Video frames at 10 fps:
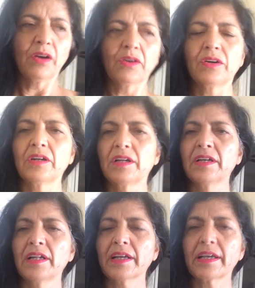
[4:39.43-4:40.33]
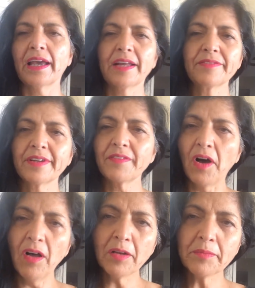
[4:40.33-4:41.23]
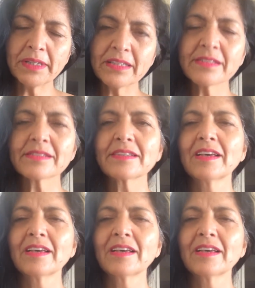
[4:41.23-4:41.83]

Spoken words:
know, like a handful of almonds